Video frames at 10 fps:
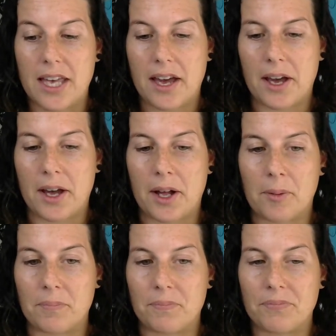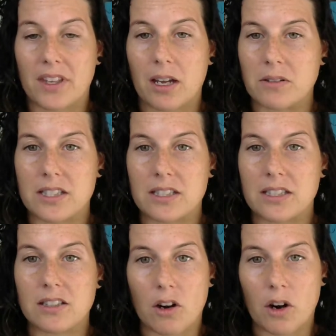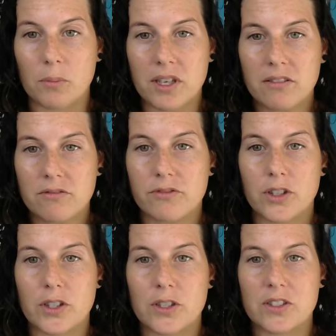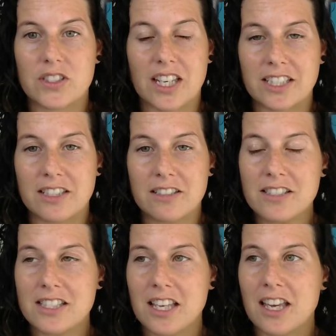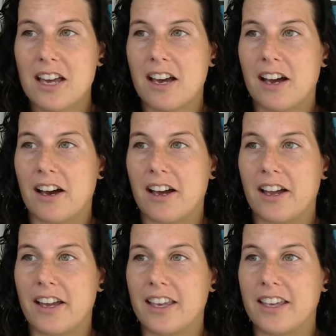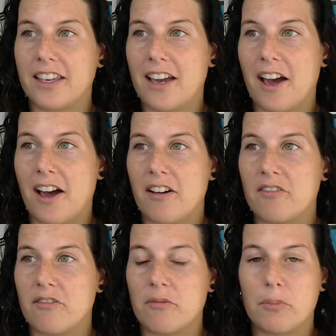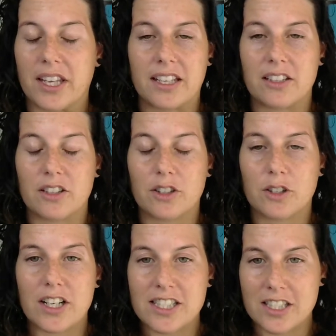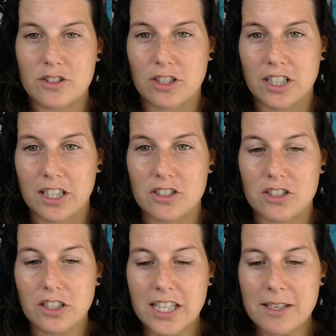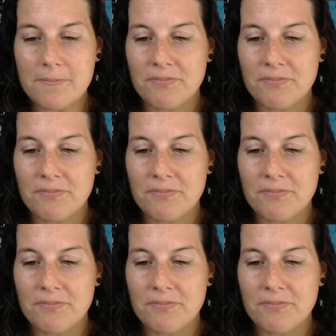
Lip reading: I was in the Army for 10 years. I have been a crazy adrenaline junkie,